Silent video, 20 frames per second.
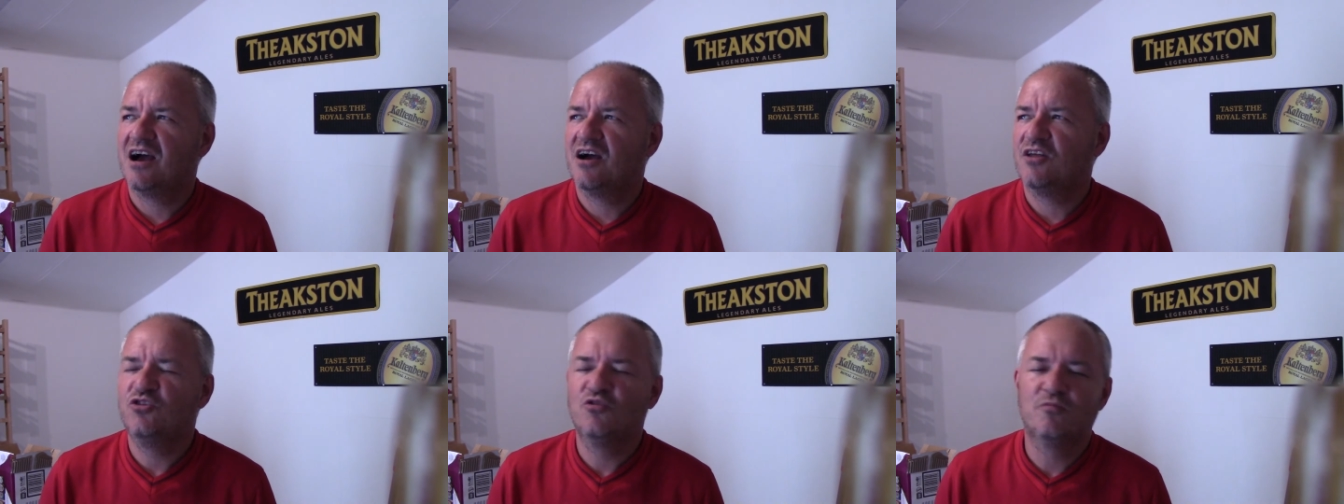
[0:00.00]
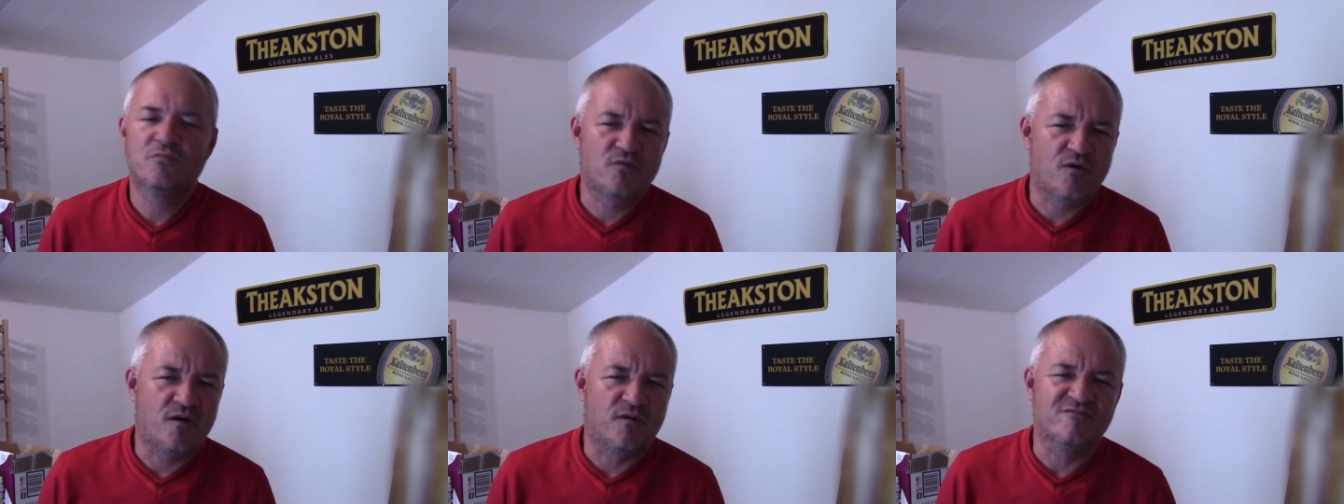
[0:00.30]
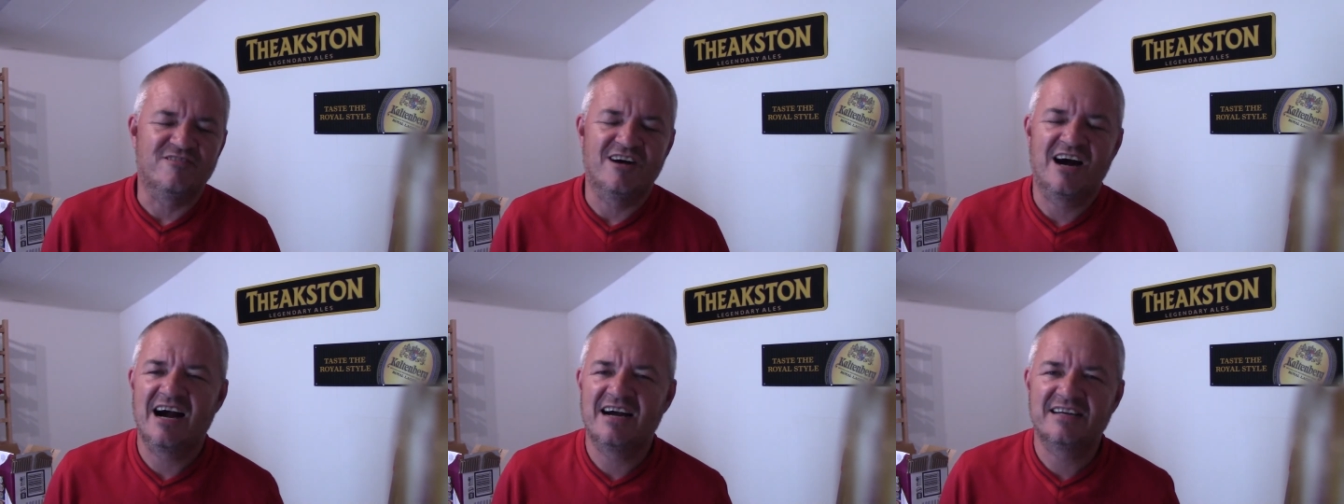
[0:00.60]
Number one
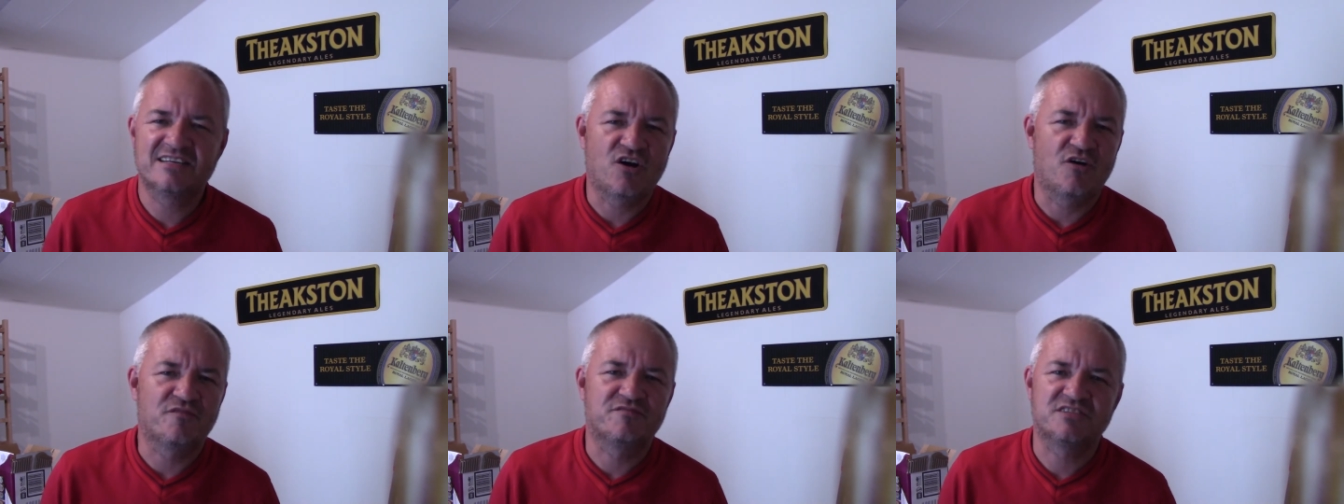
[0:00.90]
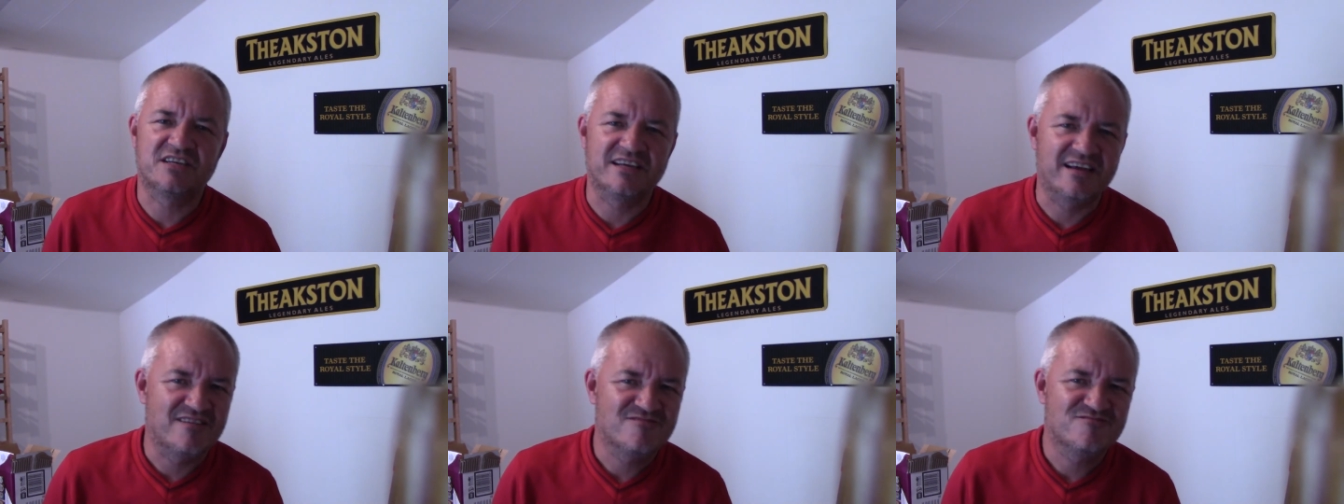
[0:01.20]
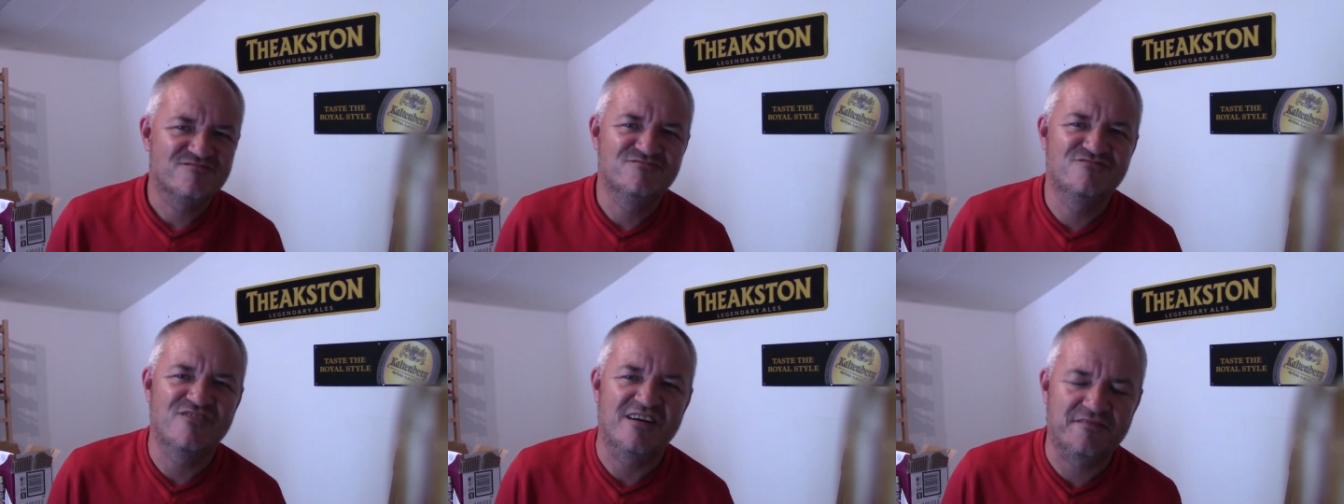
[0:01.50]
ride, obviously,
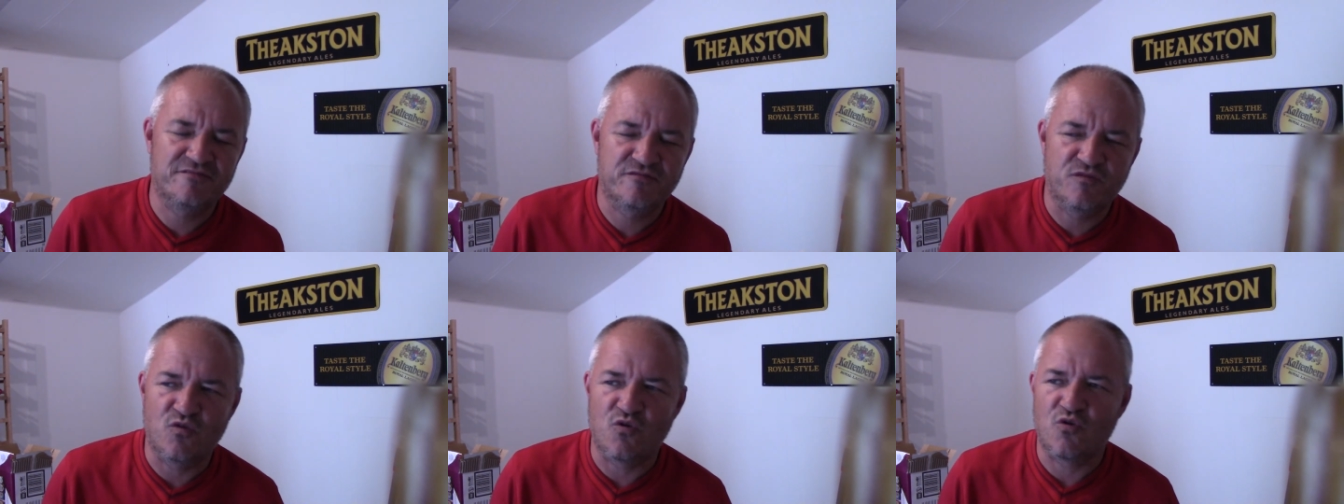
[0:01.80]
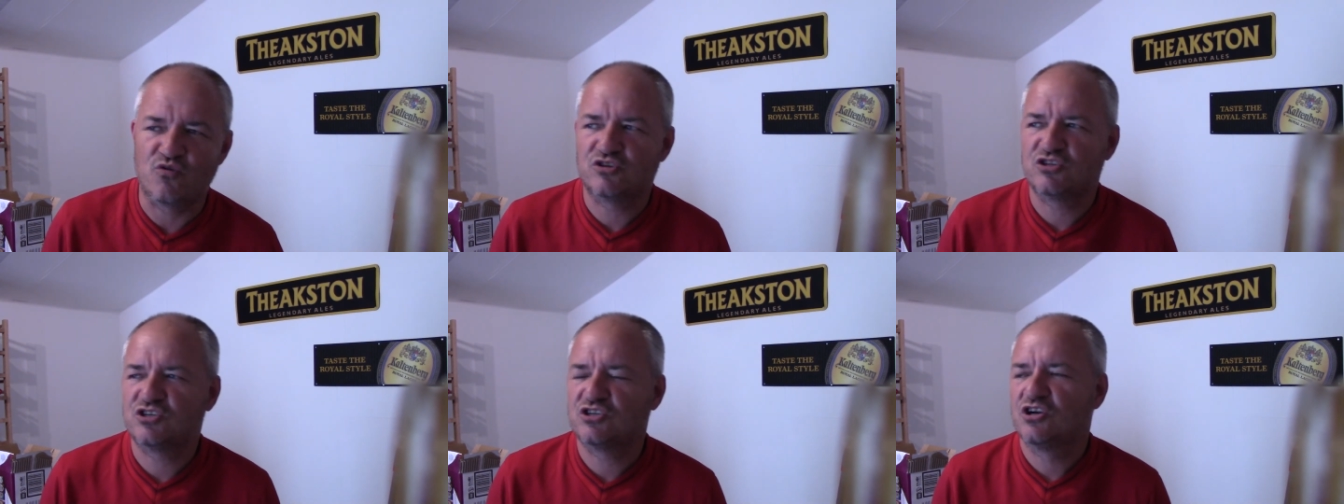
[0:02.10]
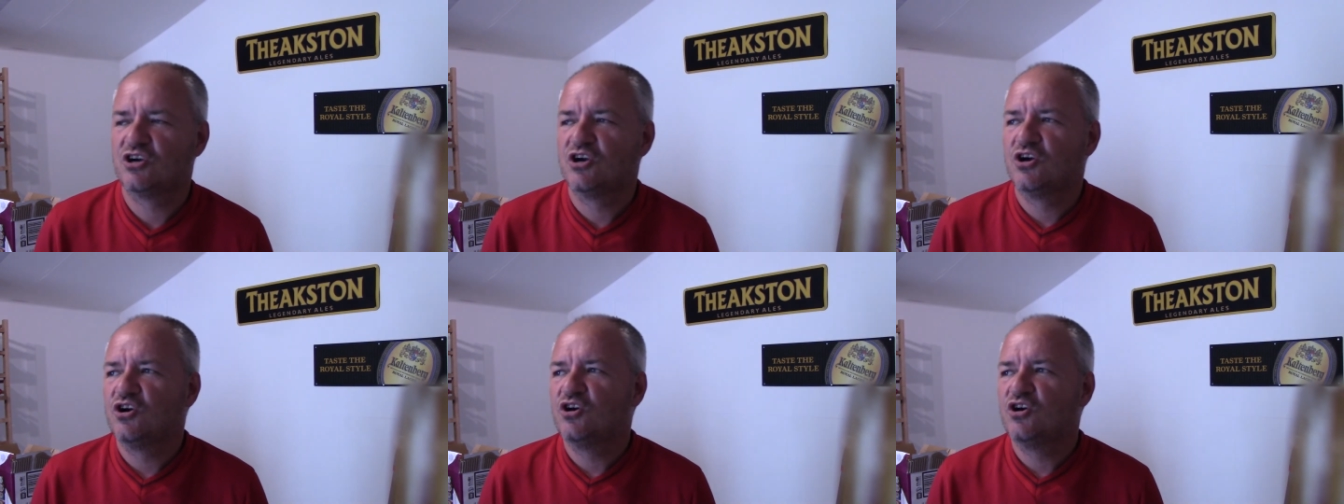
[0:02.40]
Red Force.